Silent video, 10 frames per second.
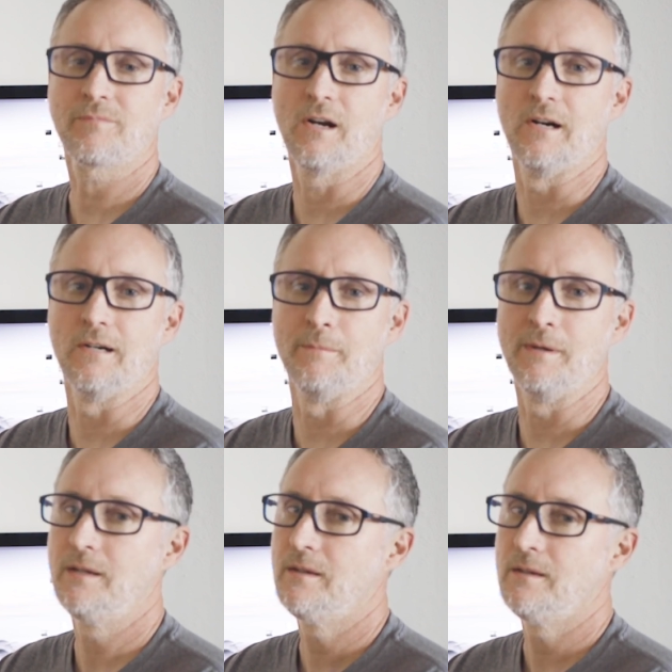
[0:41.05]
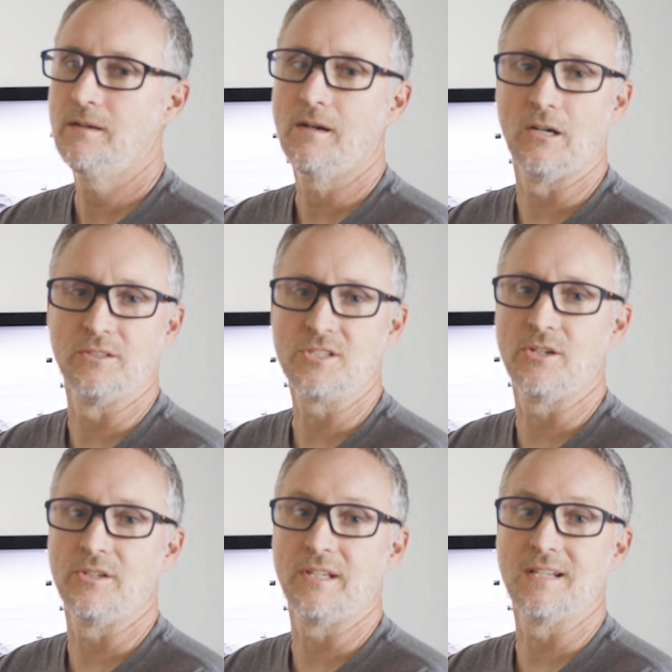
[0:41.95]
I'll just
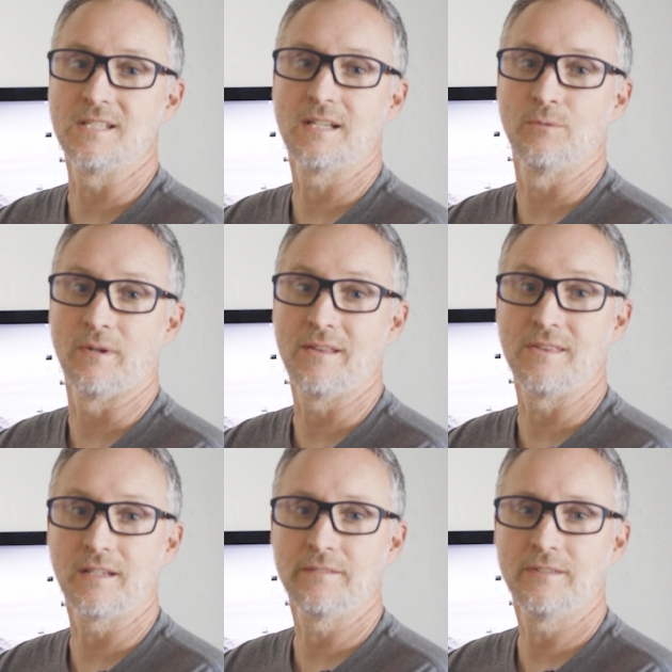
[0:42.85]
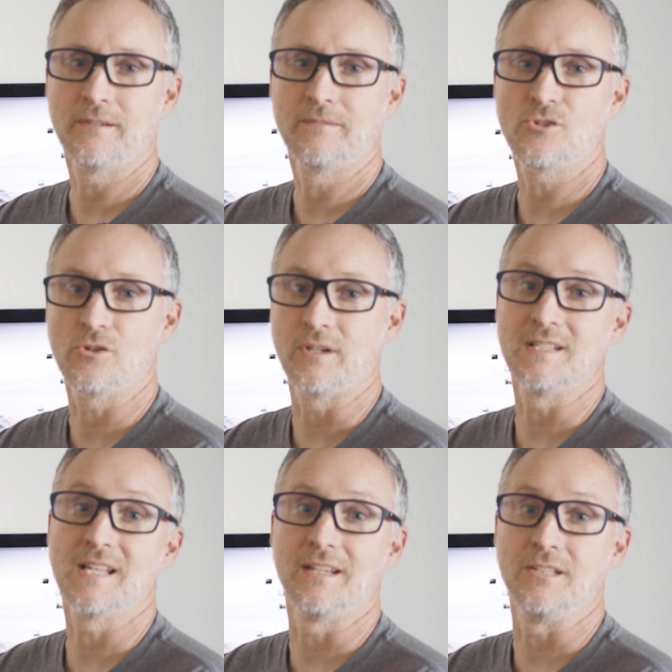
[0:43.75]
tell you guys what I think of it, show you
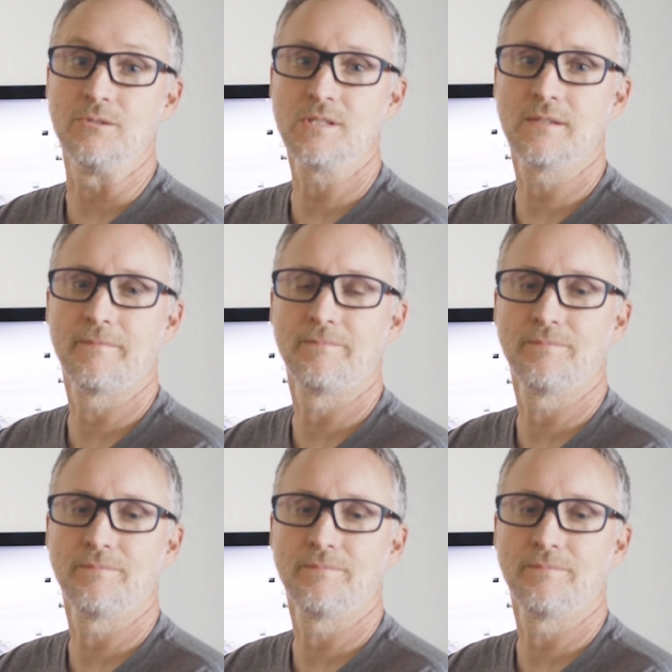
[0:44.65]
guys how to use it,